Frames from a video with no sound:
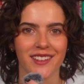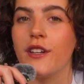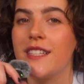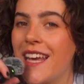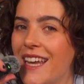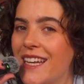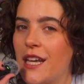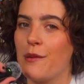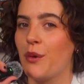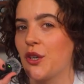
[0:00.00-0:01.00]
For tin
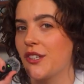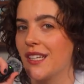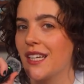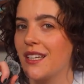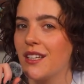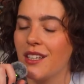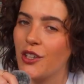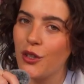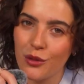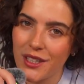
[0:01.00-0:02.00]
embossing,
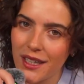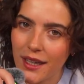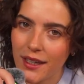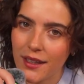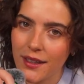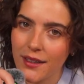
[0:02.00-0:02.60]
you'll need